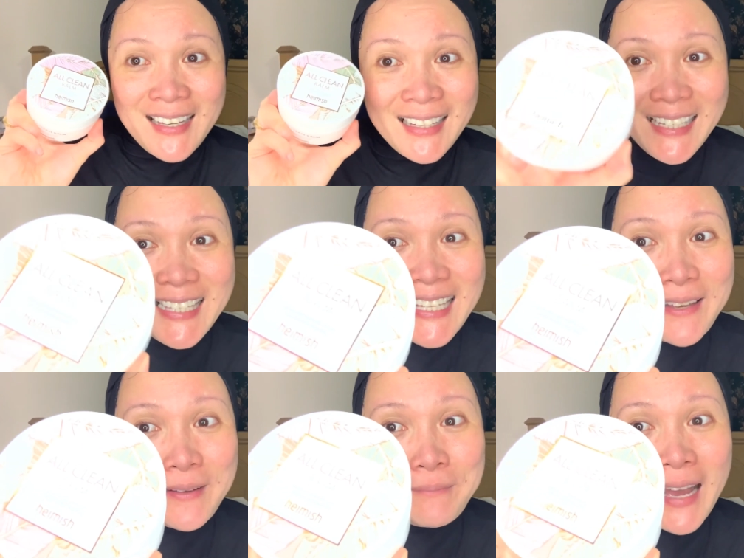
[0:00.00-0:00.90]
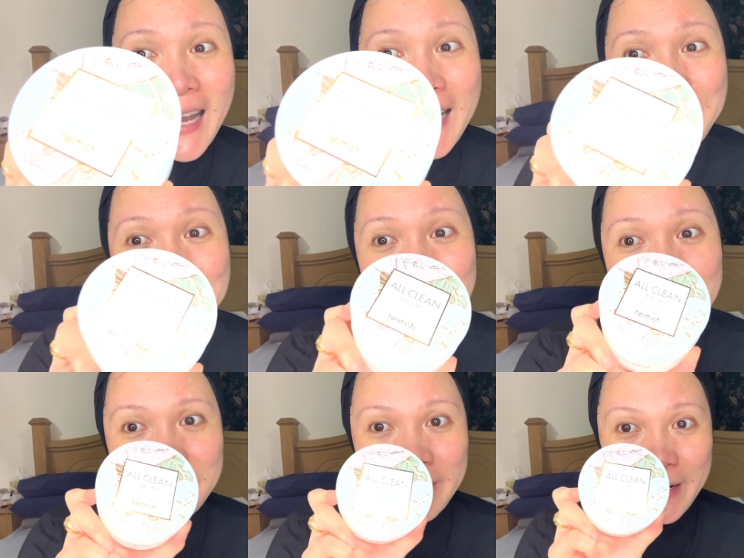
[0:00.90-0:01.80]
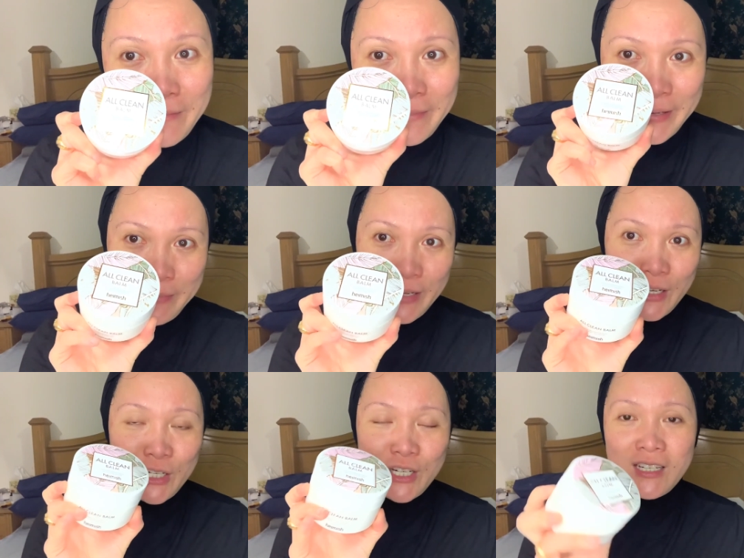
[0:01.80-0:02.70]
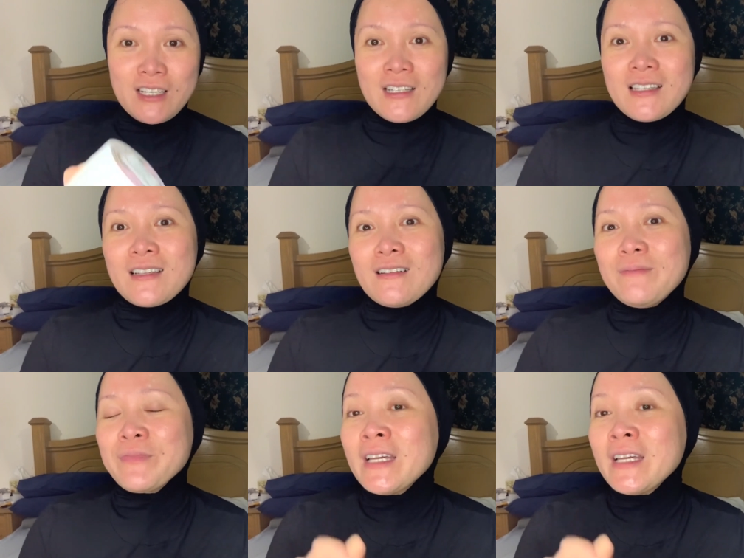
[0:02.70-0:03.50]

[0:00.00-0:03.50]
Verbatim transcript: cleansing balm from Heimish so